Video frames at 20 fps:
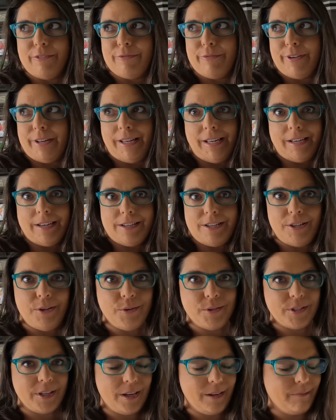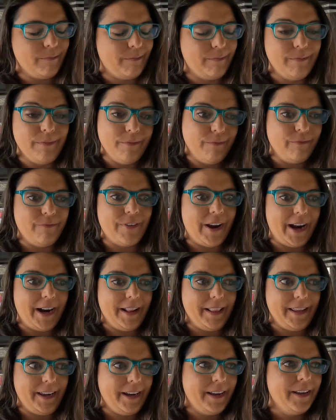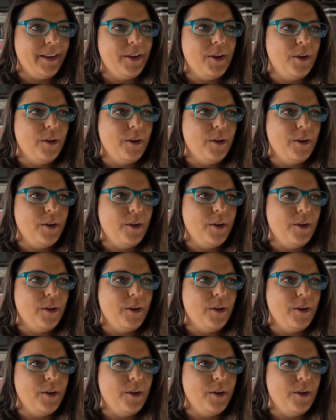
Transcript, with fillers: if we needed to use it, finally.